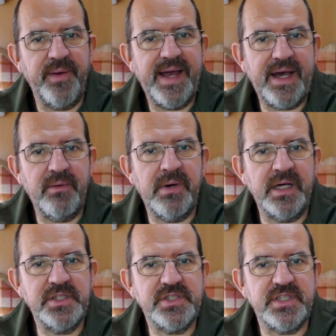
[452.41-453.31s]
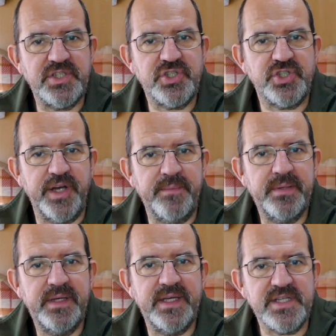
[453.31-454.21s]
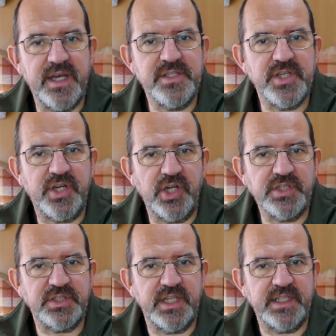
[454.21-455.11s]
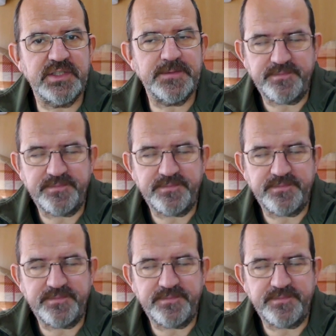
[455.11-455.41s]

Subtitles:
how much this trip is going to cost us.